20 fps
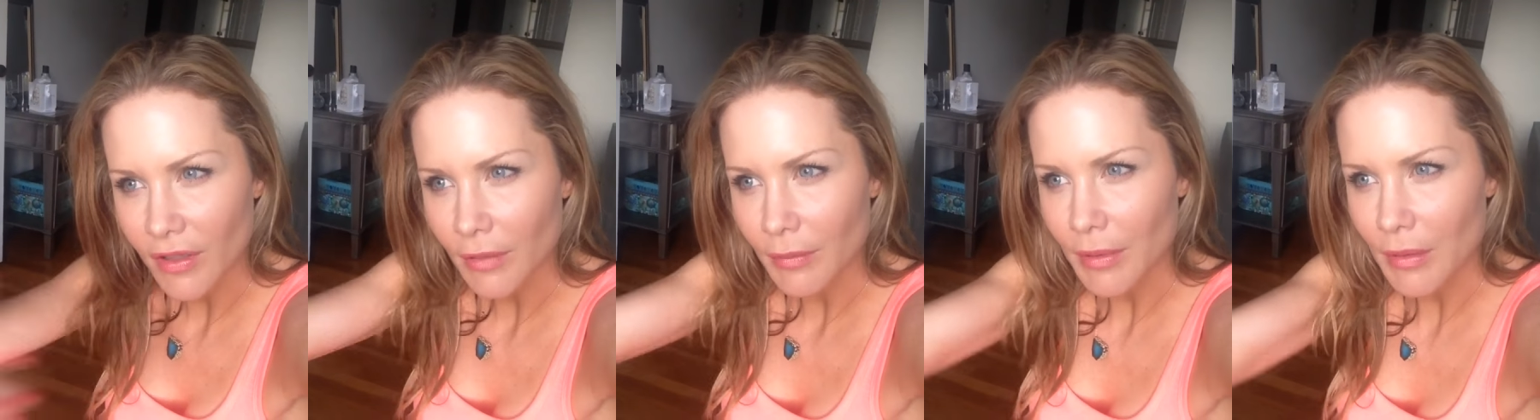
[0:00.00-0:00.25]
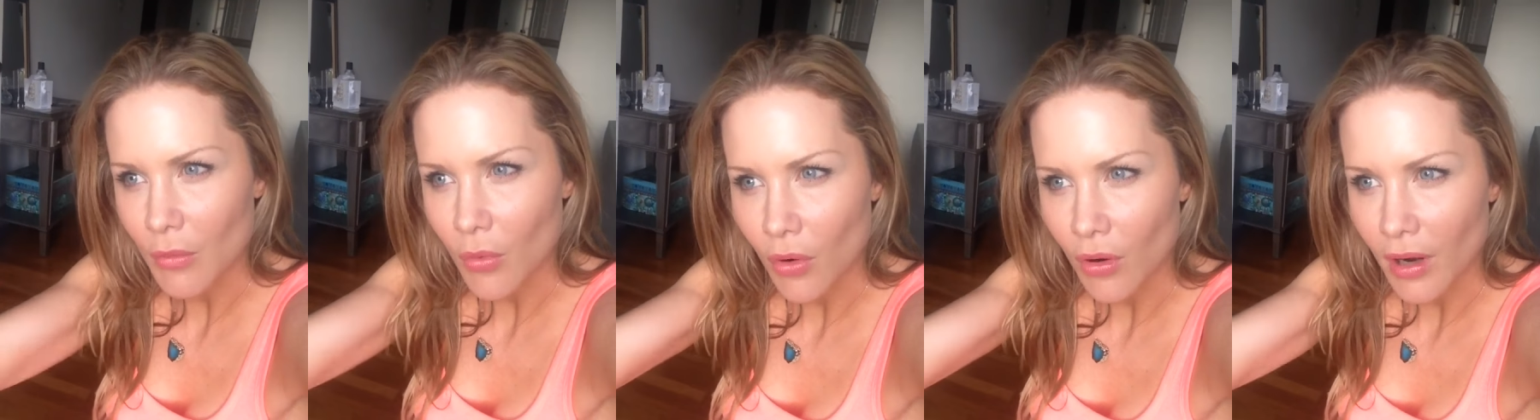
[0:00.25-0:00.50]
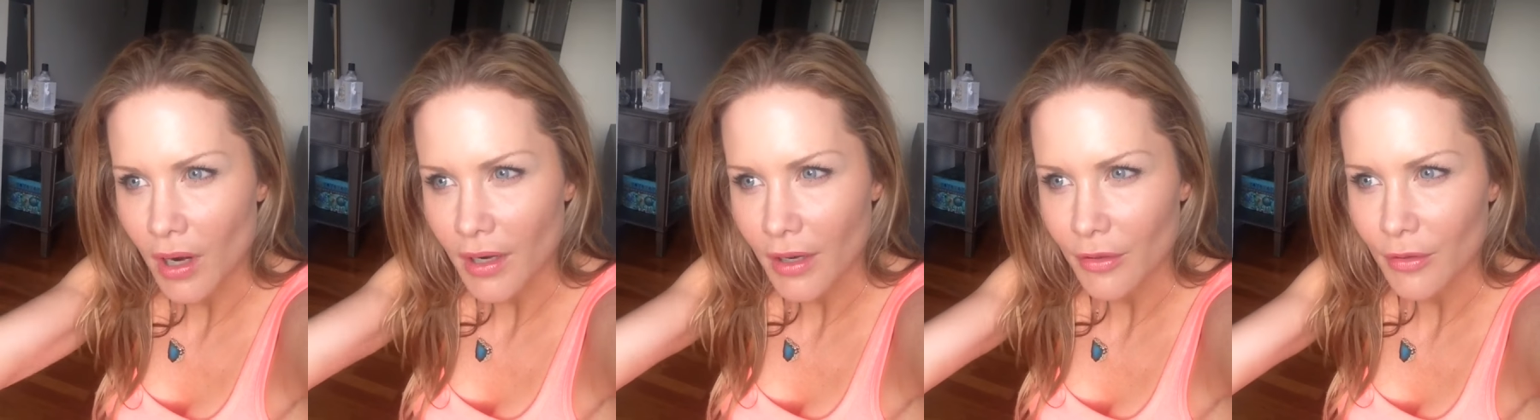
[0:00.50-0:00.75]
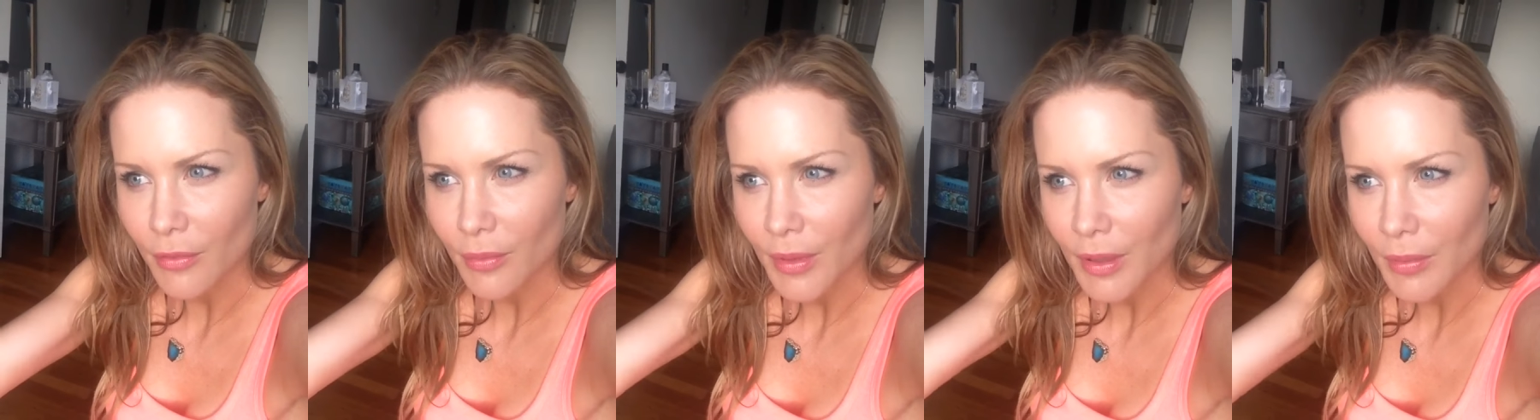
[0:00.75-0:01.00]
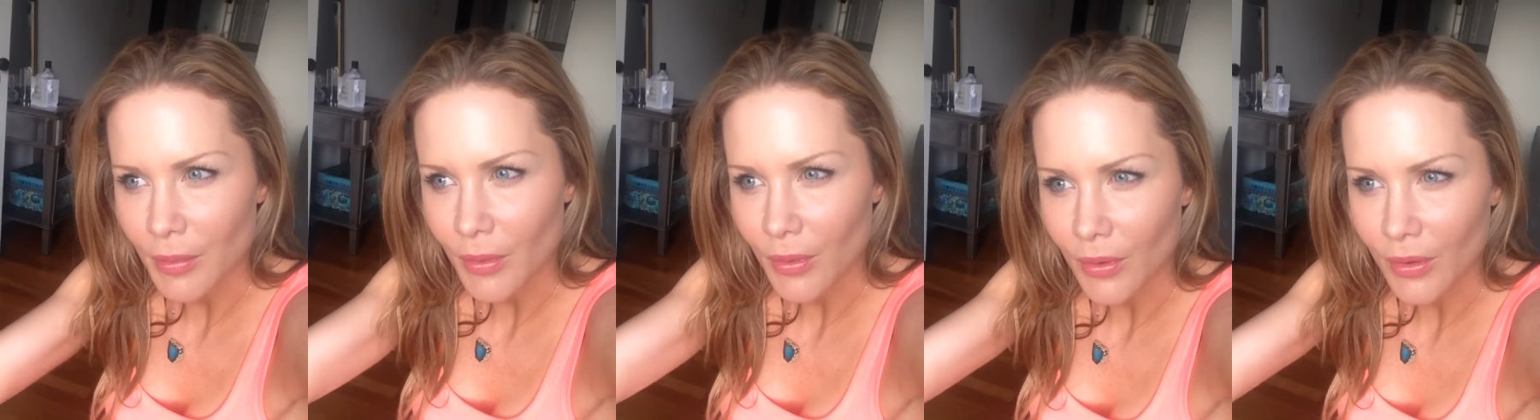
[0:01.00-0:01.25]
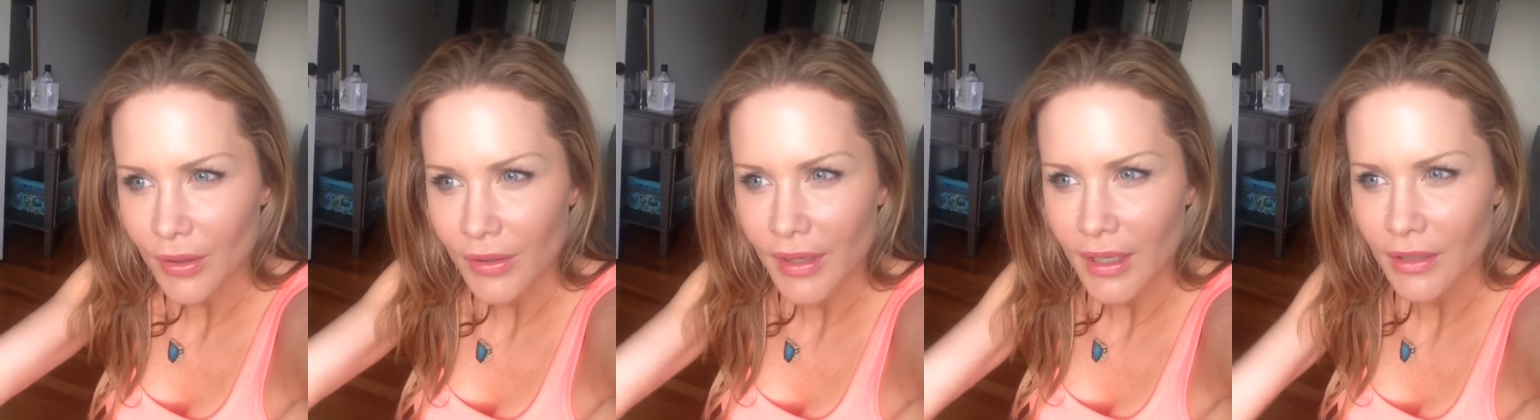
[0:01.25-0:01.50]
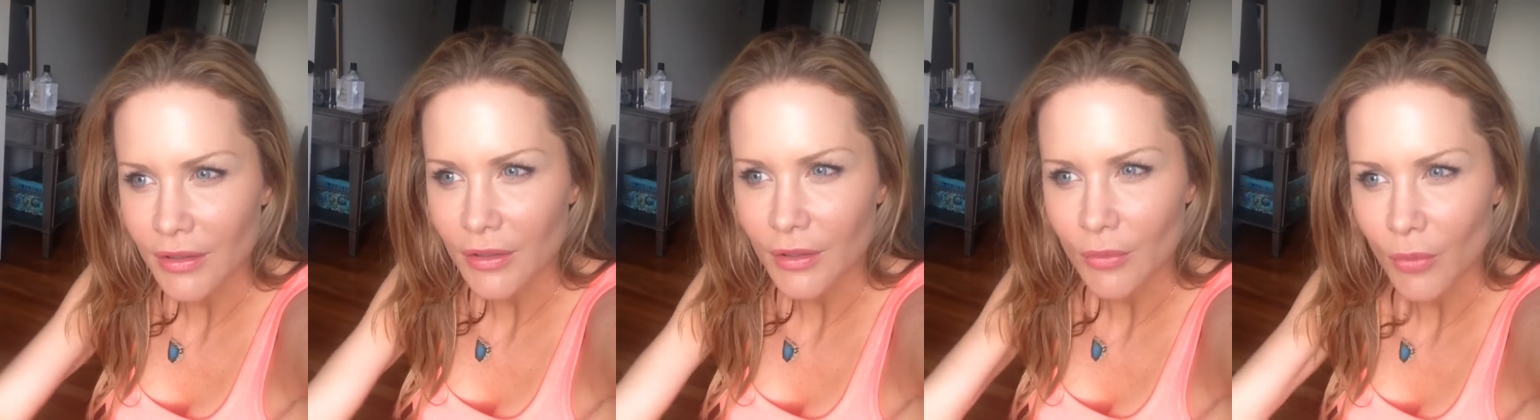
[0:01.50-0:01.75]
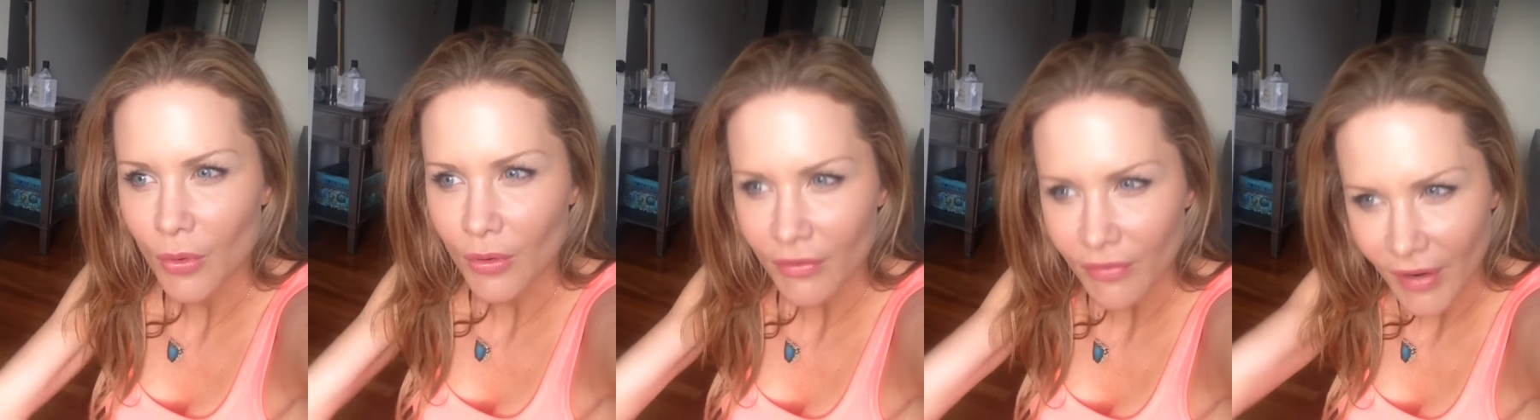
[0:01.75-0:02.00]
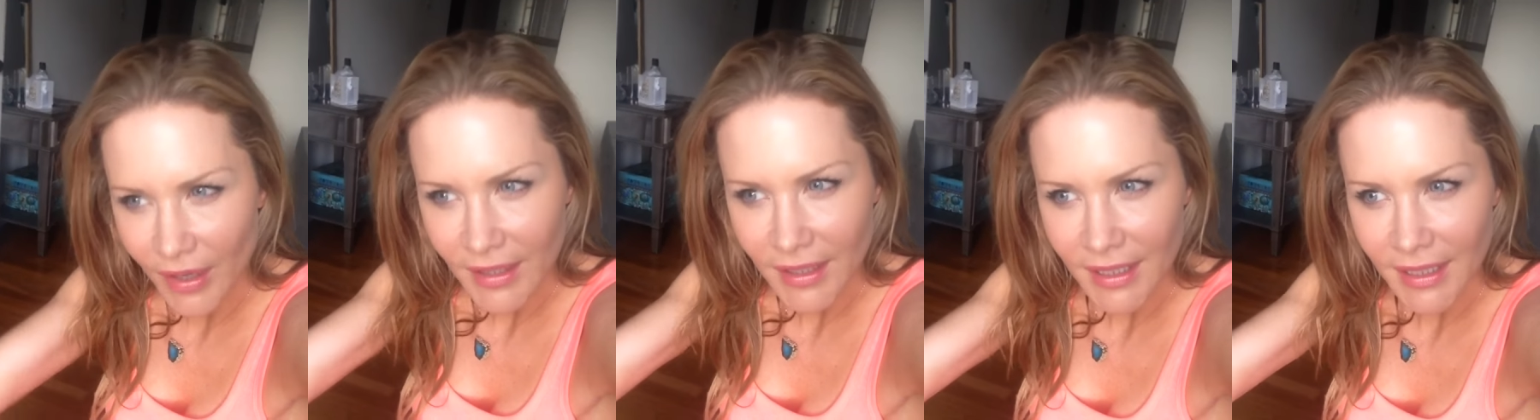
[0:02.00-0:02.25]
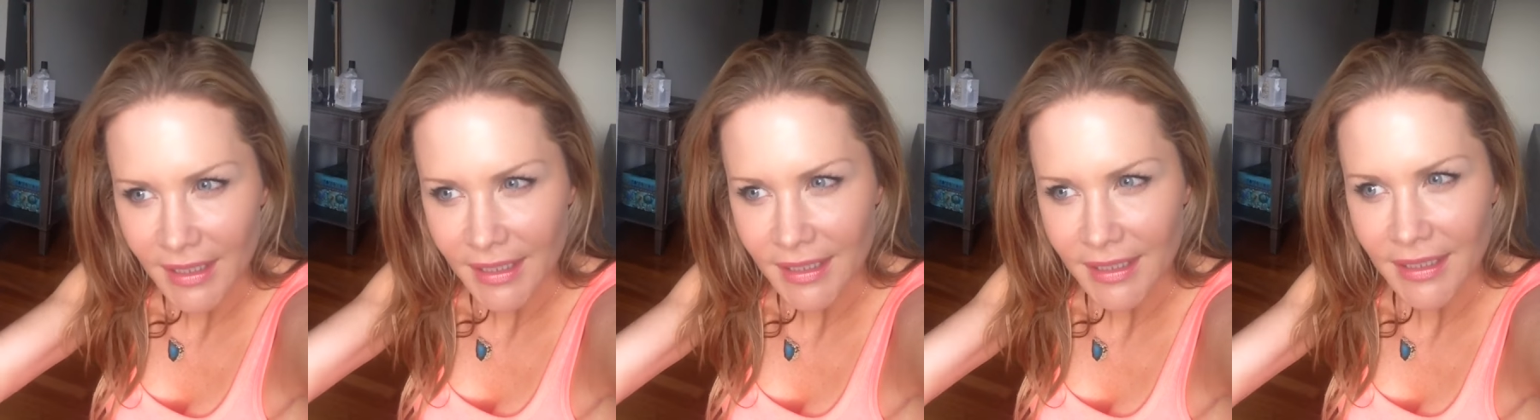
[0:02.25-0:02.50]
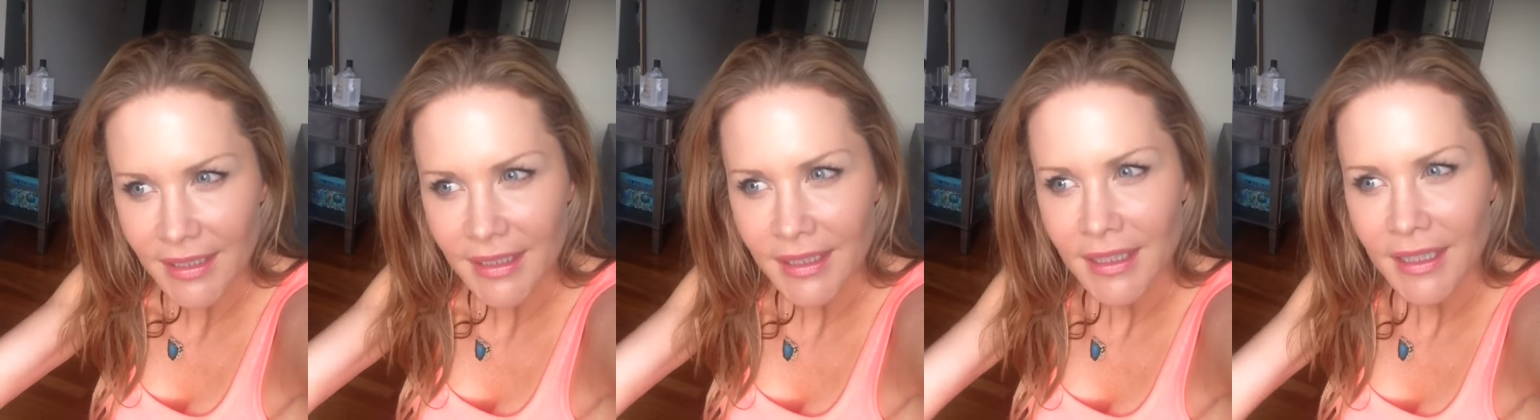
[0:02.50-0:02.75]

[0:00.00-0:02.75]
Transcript: it can be more on other people and then you're more friendly